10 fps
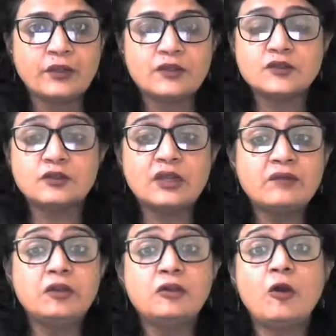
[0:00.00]
So they
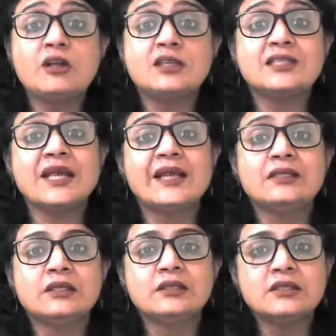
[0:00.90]
will not cite
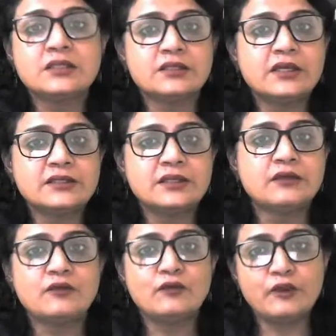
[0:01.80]
this
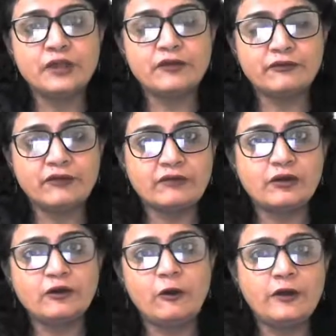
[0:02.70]
reason for their favor
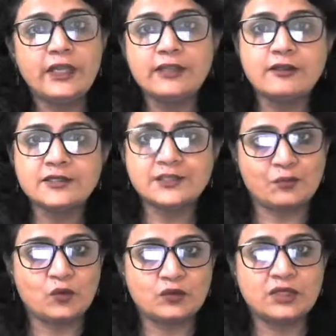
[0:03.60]
or in their
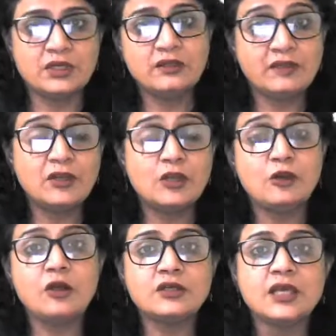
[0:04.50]
support. They will
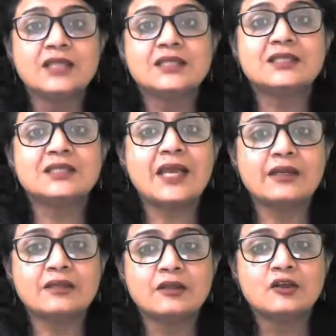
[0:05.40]
not
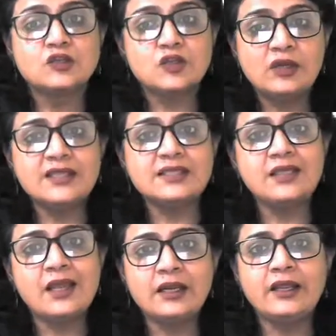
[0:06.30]
cite. So least
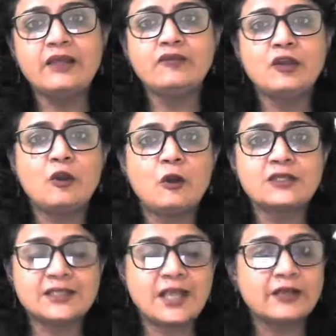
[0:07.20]
likely will not
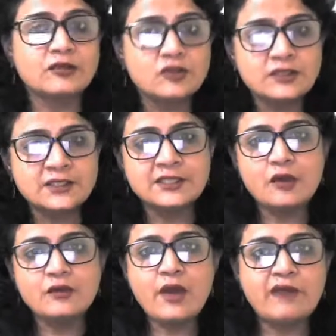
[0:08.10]
cite. So this is how
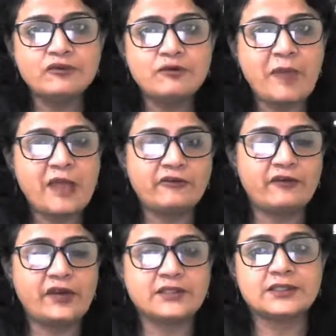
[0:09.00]
you have to
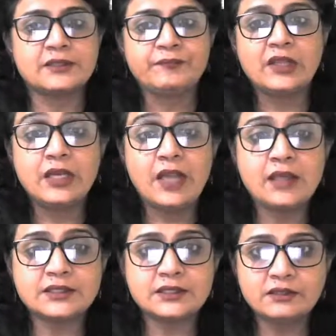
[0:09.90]
paraphrase.
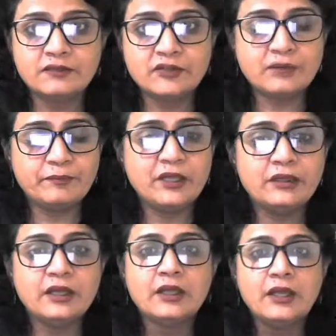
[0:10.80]
Last, which appeared
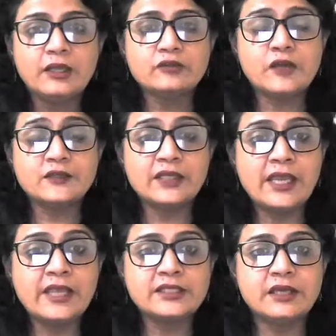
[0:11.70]
in
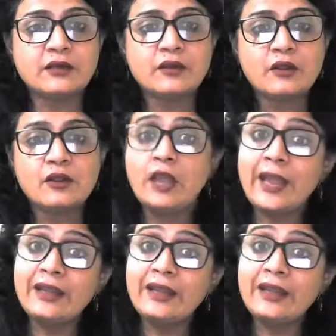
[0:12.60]
2018 and